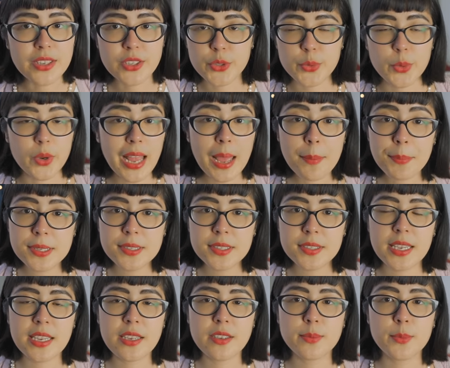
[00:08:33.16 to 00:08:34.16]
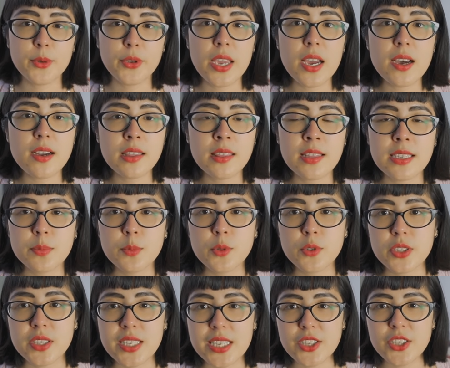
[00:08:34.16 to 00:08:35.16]
That's just what happens. They use more yarn, there's
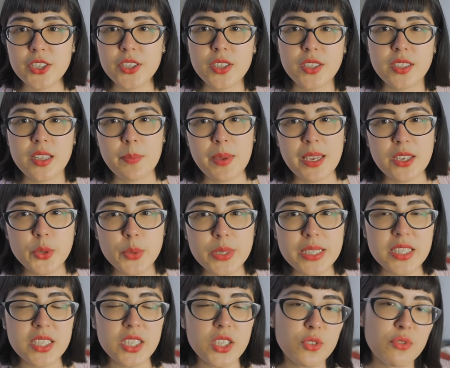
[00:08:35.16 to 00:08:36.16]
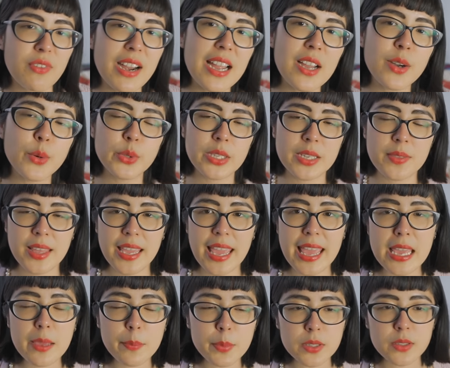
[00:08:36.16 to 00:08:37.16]
more stitches because they're being twisted around in the
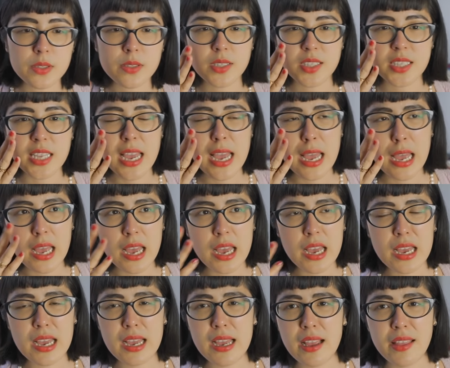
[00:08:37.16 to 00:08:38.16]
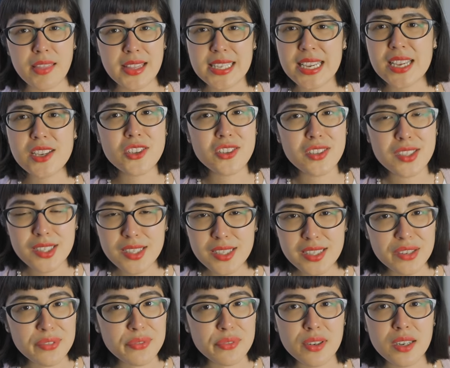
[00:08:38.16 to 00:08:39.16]
cables uh, and the
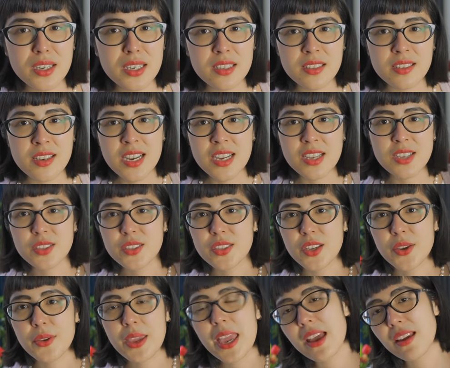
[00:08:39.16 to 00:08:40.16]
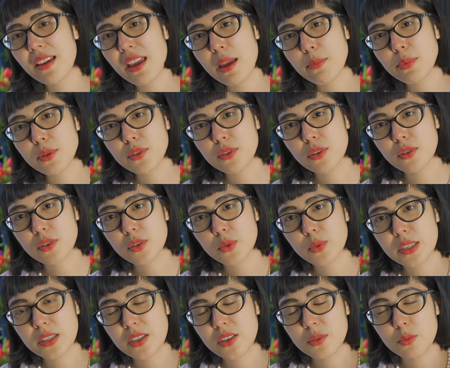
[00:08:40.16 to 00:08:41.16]
tension's different. So yeah, cabled socks
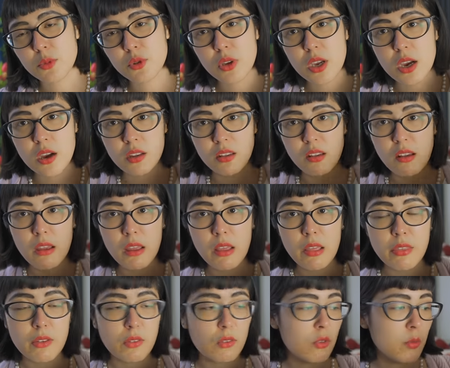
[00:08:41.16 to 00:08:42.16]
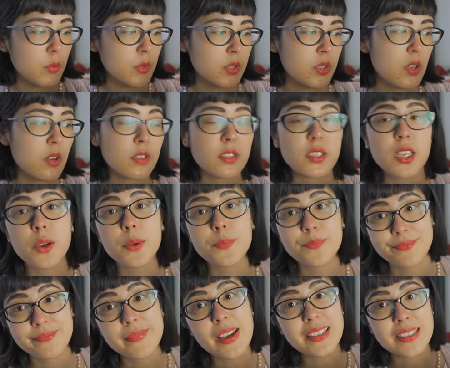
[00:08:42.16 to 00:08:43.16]
always use more yarn than normal socks.
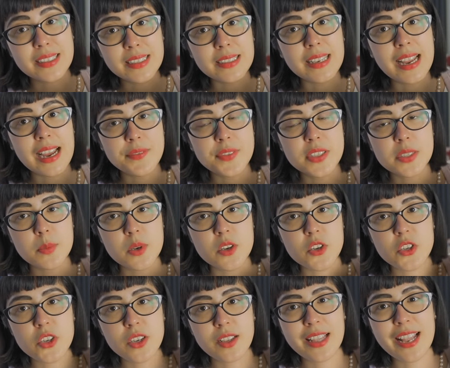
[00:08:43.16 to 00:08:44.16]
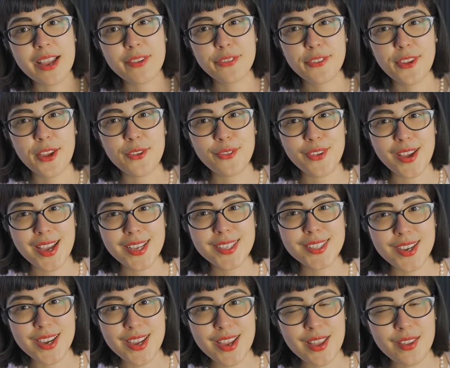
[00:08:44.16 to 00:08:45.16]
So I didn't have as much leftover
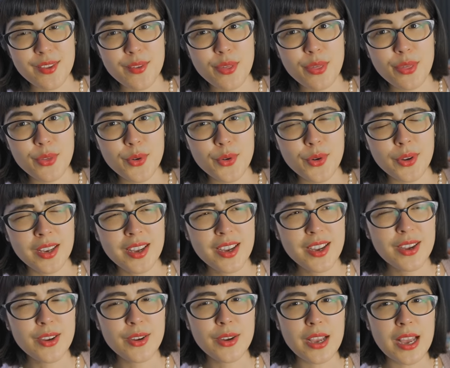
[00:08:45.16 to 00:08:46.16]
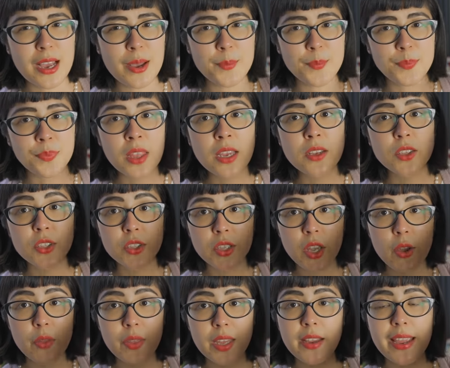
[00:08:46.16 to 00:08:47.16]
as I had thought. Um,
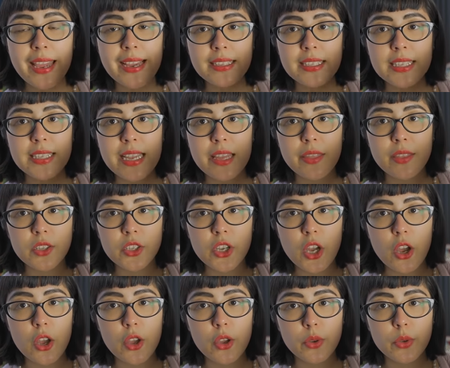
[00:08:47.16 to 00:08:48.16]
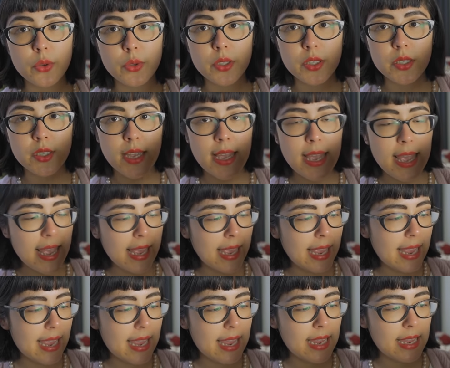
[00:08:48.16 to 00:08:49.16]
so then I had to knit the toes
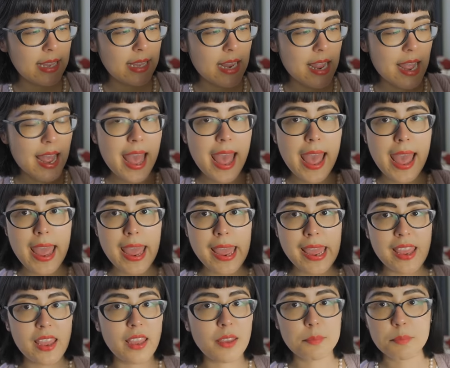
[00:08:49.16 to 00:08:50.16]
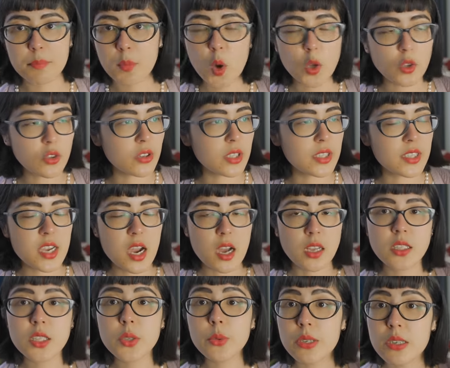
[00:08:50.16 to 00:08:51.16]
in a contrast
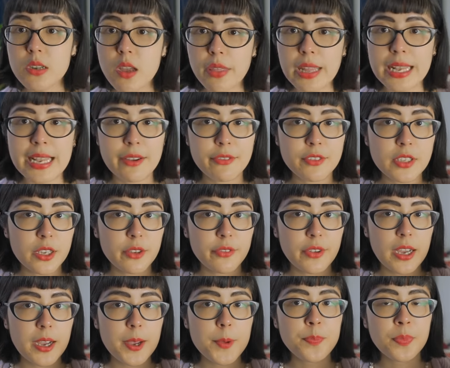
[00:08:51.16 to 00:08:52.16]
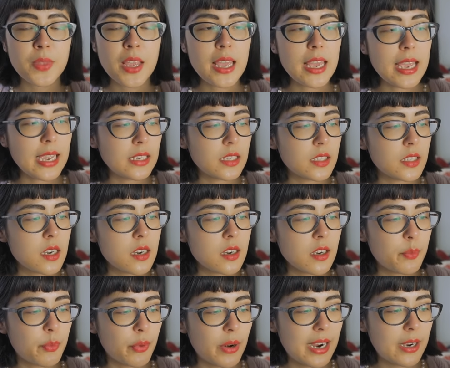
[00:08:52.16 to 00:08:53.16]
yarn, so another leftover in a
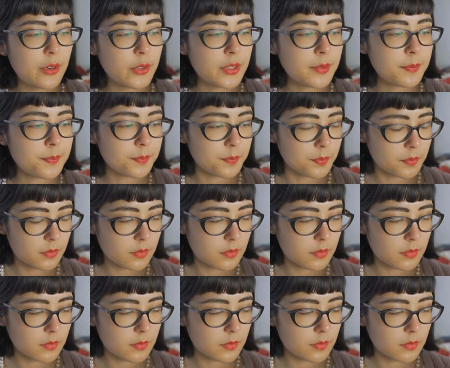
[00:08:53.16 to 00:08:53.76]
dark brown.